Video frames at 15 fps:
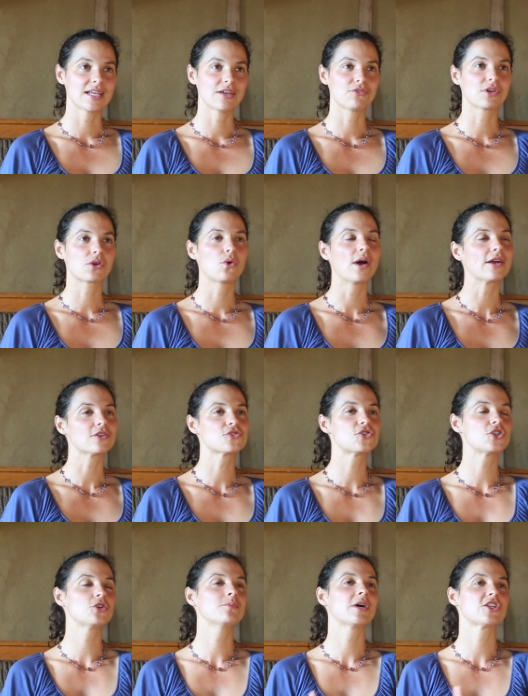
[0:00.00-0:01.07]
It requires
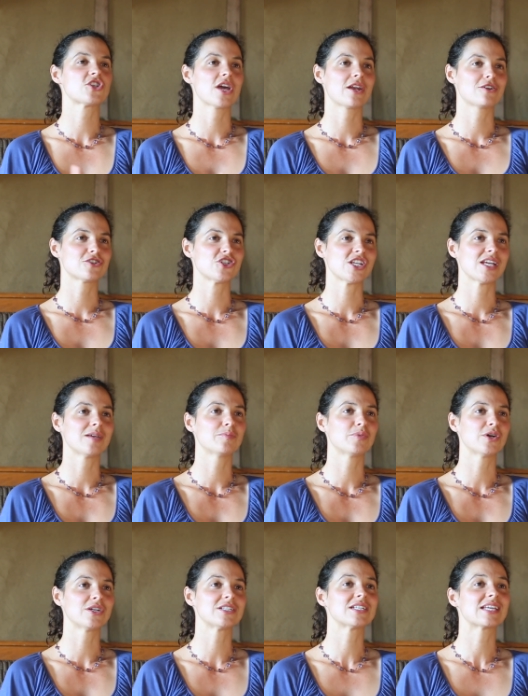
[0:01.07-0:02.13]
too much energy
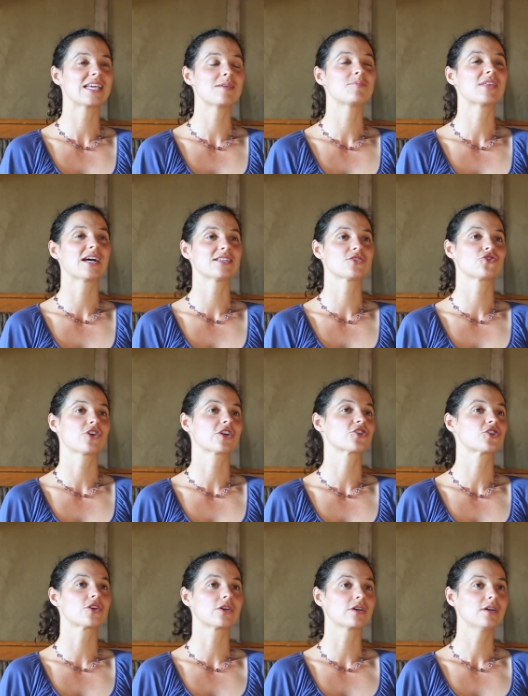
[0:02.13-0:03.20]
input to keep that
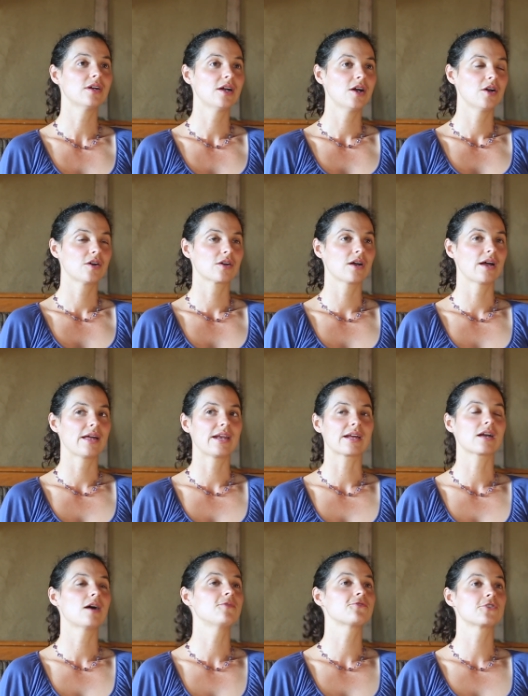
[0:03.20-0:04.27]
structure at a
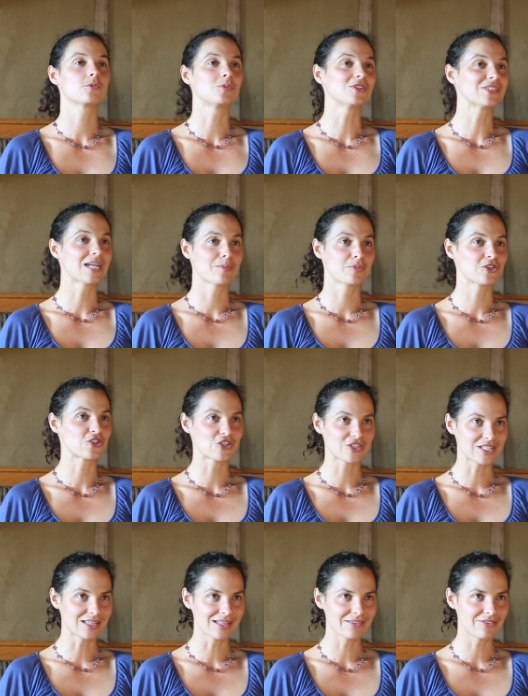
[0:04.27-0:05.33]
comfortable temperature
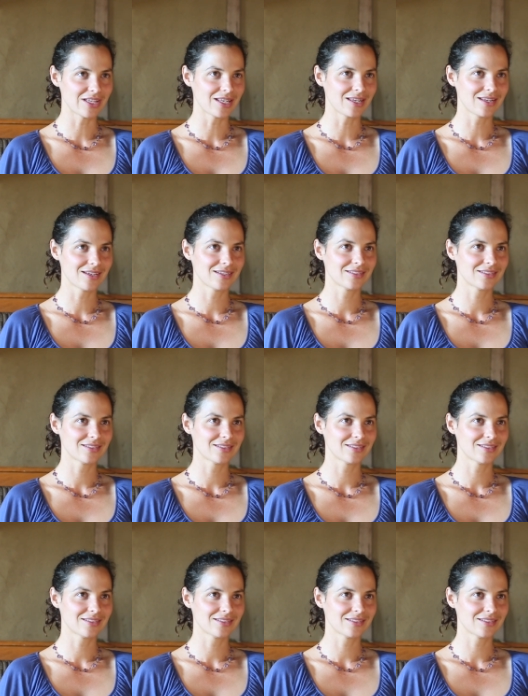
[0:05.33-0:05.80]
to live in.